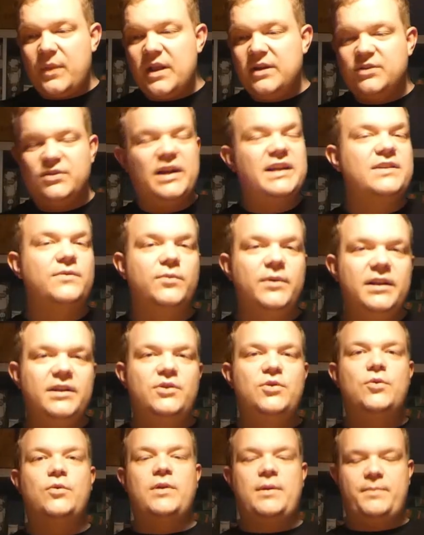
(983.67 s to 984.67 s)
So that's a really
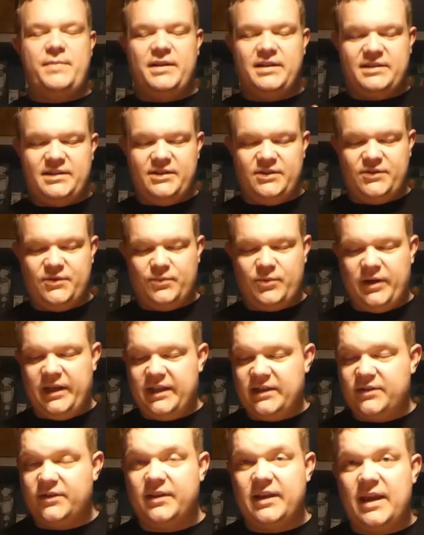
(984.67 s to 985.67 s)
cool ability to bring
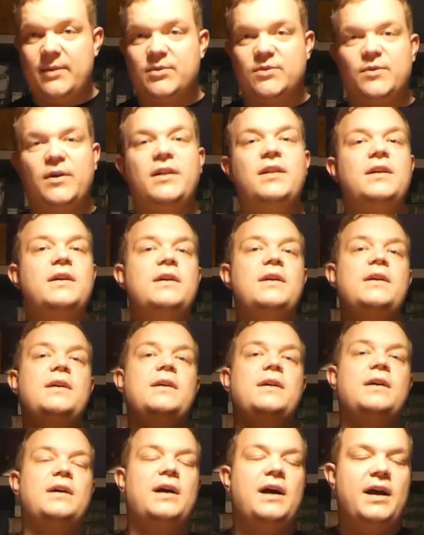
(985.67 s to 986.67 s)
into the game as well.
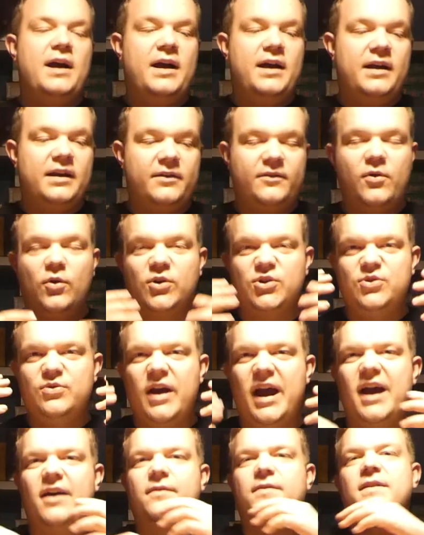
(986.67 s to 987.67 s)
And of course, you
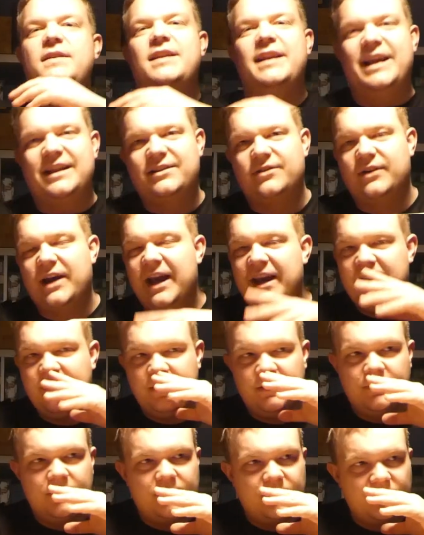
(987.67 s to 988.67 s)
have the nectar. I
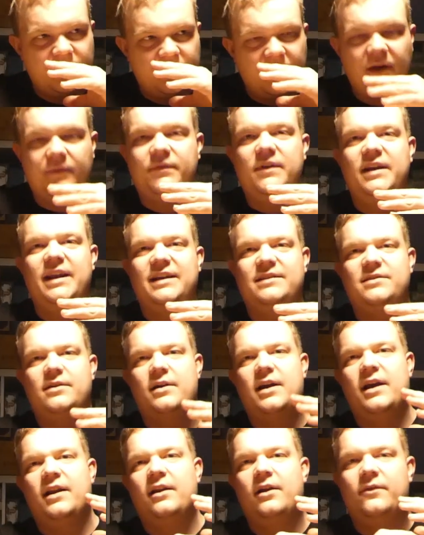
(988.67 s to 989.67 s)
love the
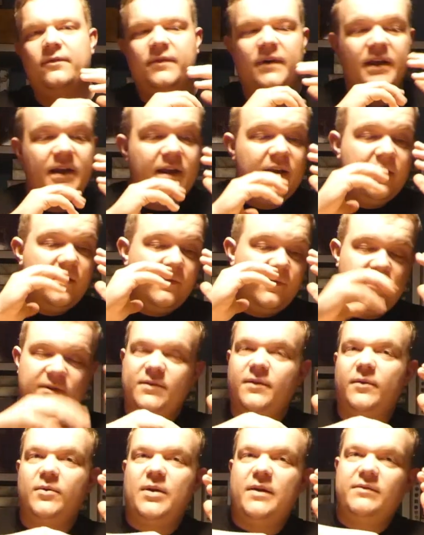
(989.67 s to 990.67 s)
nectar.
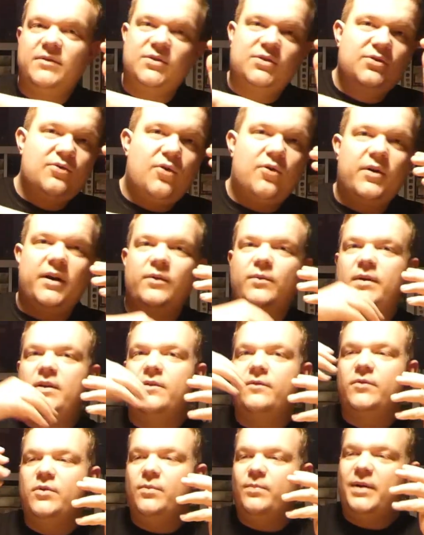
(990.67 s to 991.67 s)
First of all, you have the scoring. When
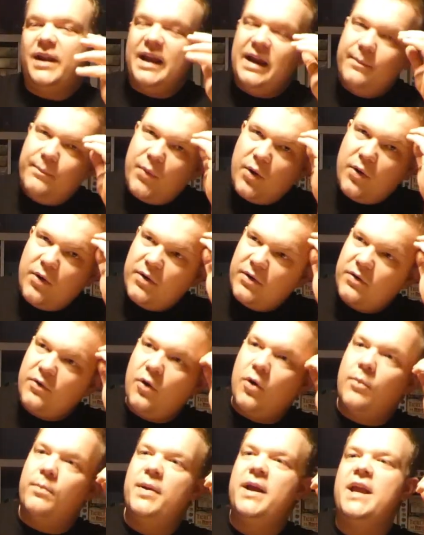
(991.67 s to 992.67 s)
you play a bird
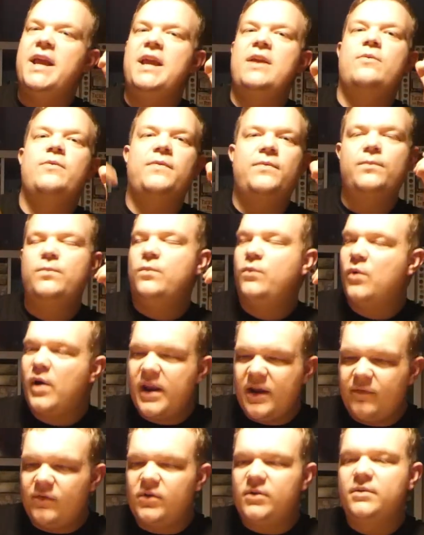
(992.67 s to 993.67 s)
or pay with
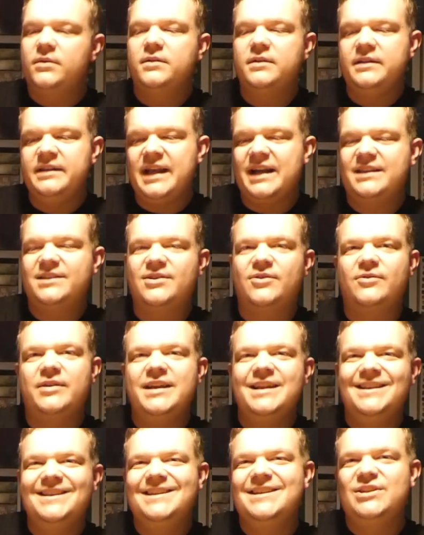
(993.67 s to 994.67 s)
whatever nectar
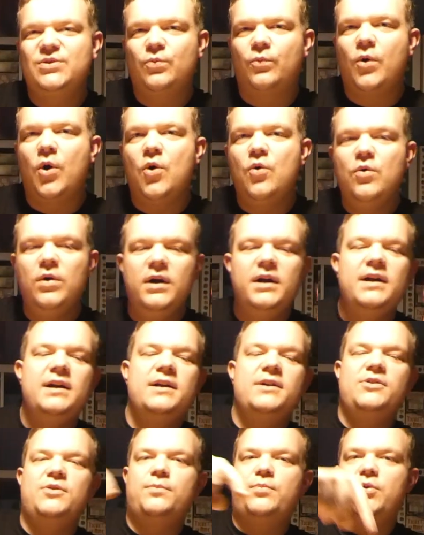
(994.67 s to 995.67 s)
in this row,
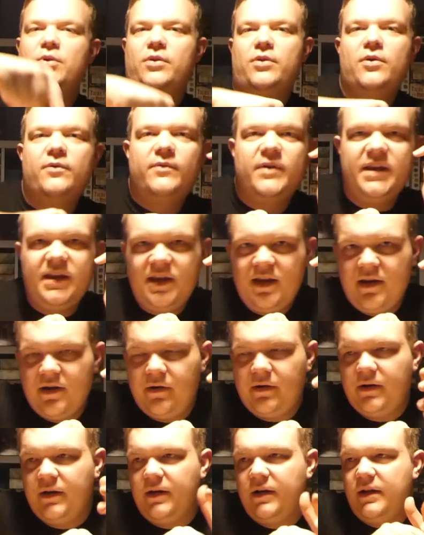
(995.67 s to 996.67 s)
you put it over
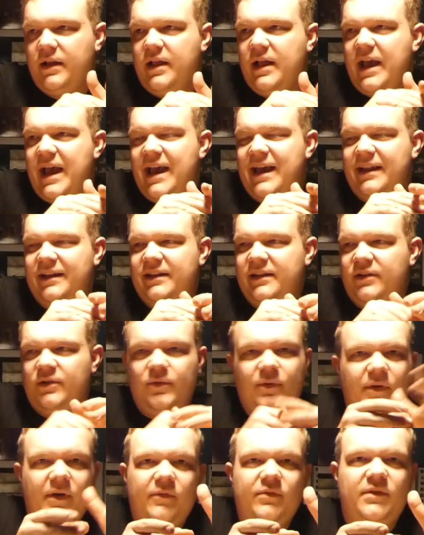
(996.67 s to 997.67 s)
here, and then
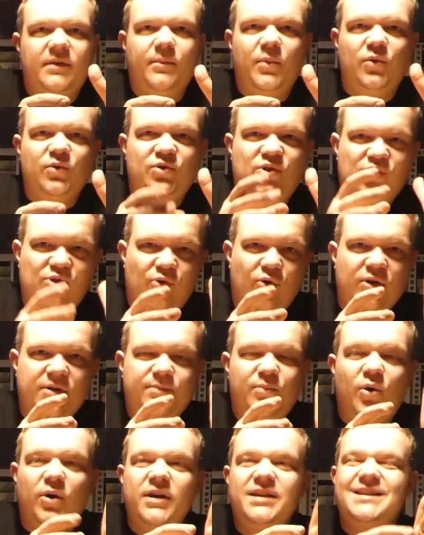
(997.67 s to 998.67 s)
you have the most
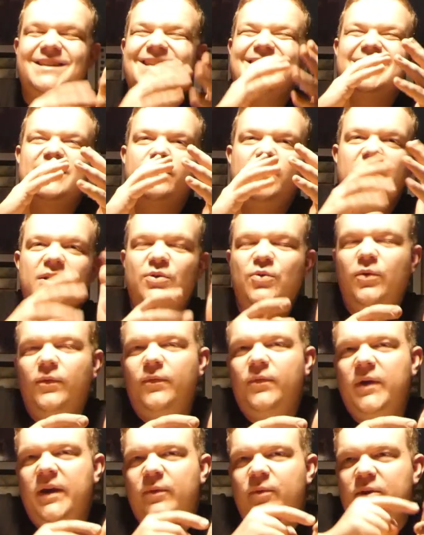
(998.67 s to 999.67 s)
scored points. It's a really cool
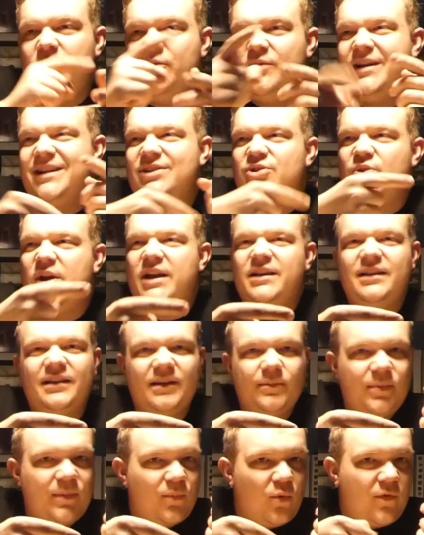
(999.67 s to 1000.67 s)
thing where you interact a
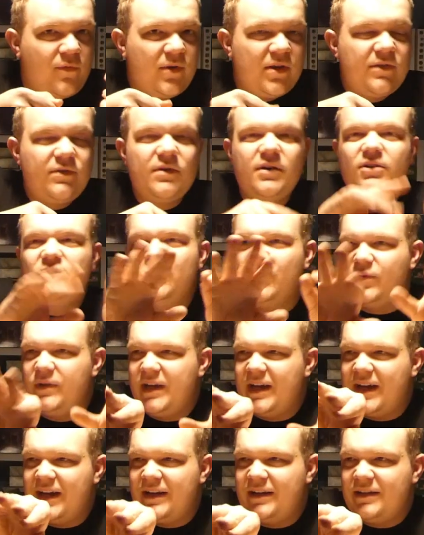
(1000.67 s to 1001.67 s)
little bit more with each other. You
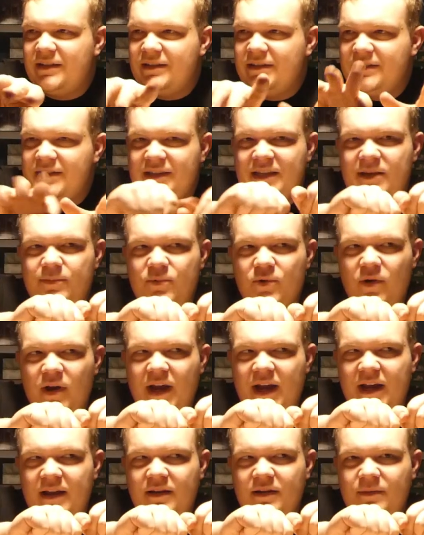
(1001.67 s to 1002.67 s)
kind of keep your
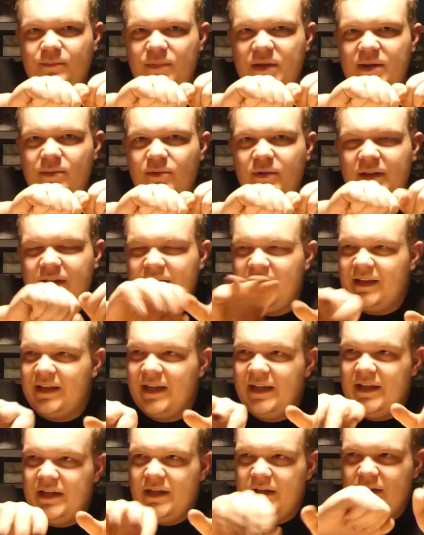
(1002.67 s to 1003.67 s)
eye on people and like,
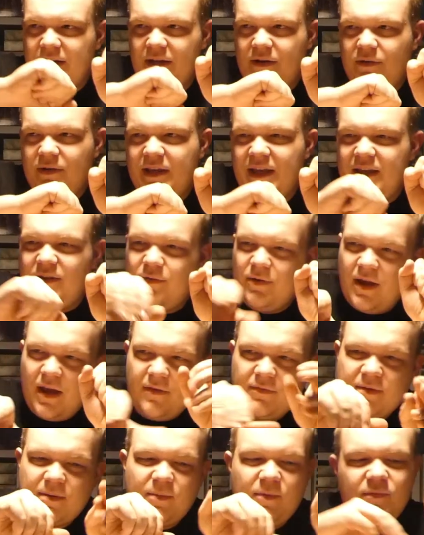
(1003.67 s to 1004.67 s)
okay, you
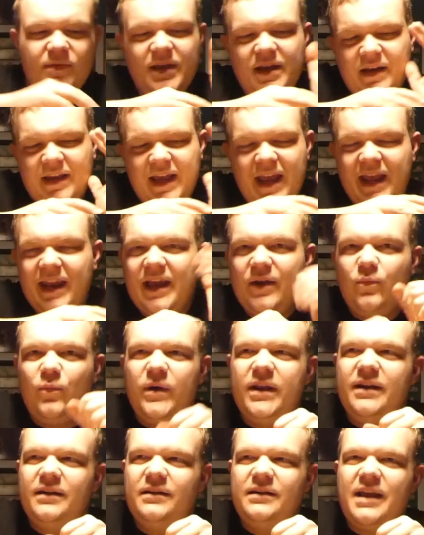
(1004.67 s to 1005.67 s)
have some over there. Can I
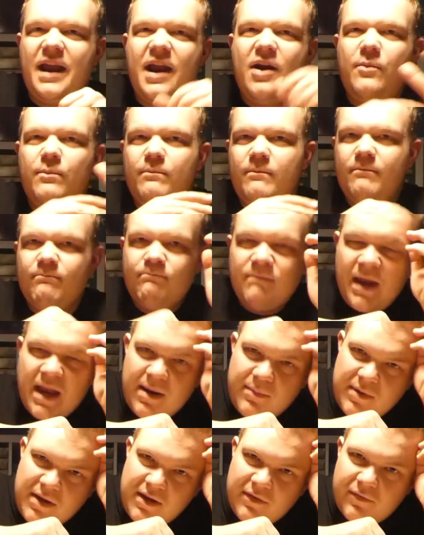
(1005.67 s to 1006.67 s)
win there?
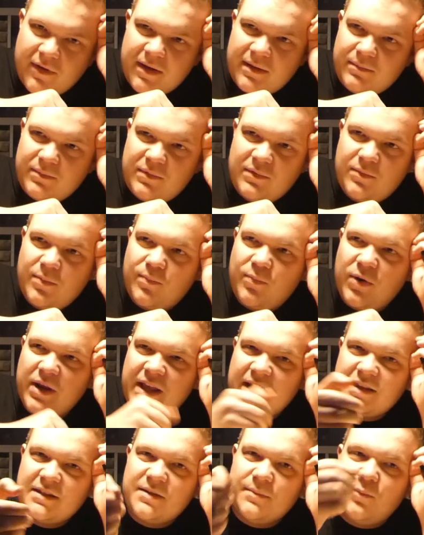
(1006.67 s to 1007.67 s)
Maybe if I
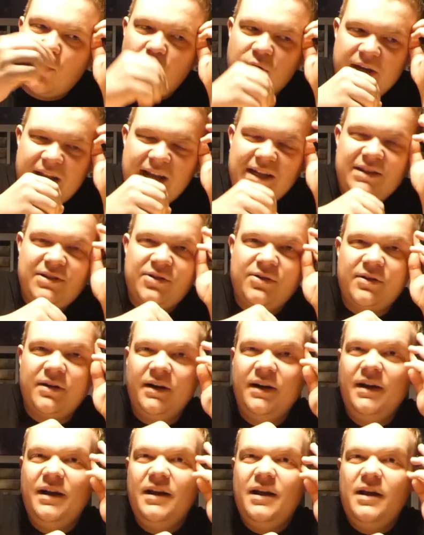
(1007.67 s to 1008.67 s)
bring in some more nectar.
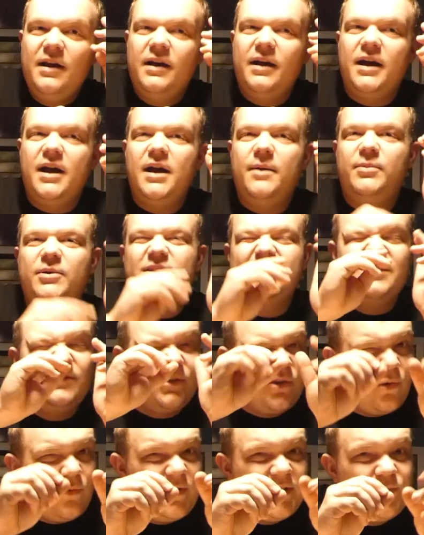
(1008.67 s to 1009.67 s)
Because it's
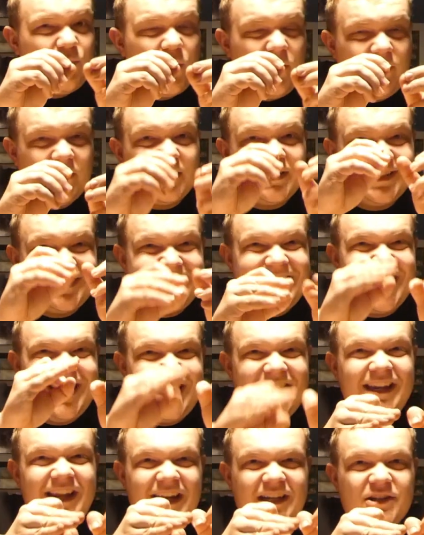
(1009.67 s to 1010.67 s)
not always worth it
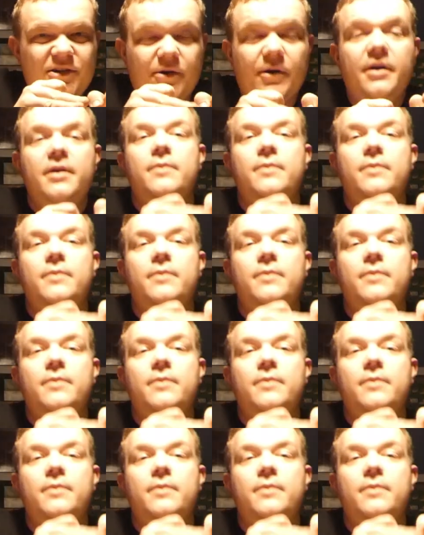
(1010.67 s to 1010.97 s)
taking nectar.